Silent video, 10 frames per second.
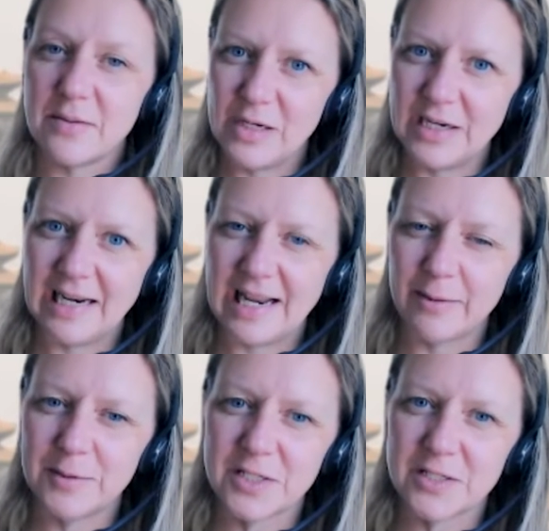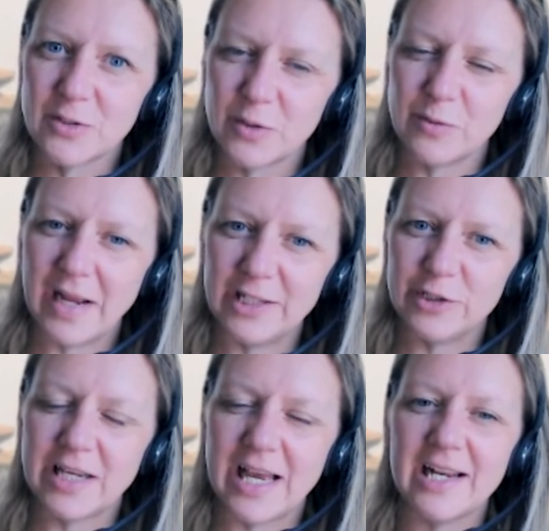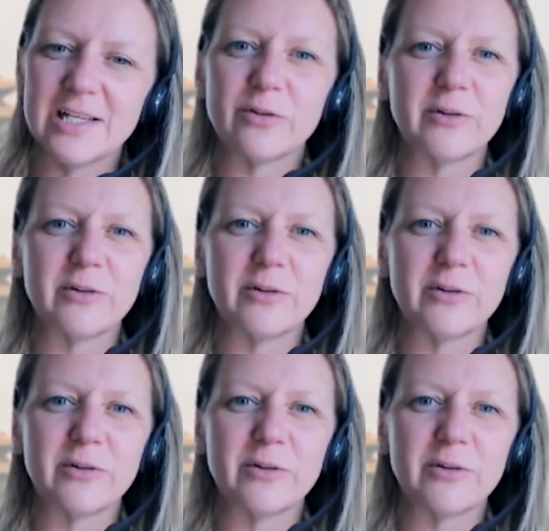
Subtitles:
community languages school educators,